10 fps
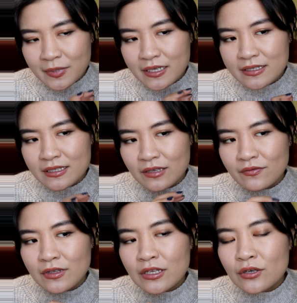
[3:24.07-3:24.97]
because if
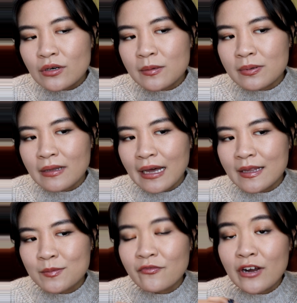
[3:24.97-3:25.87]
you apply
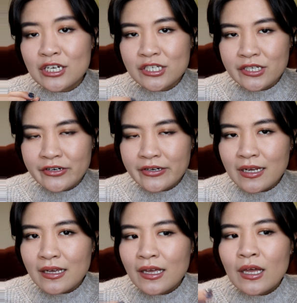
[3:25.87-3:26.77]
them very
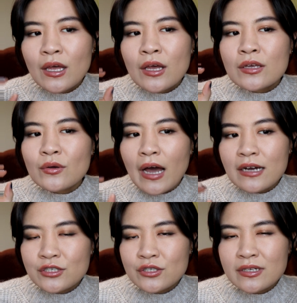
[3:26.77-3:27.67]
sheerly, you
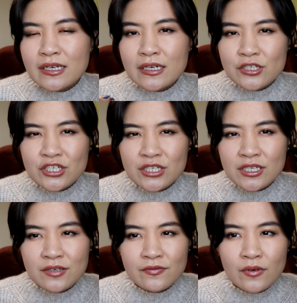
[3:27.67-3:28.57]
actually
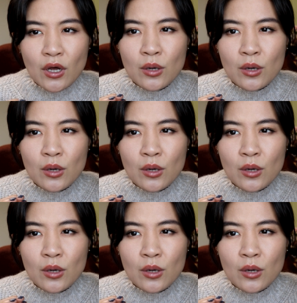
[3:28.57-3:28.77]
achieve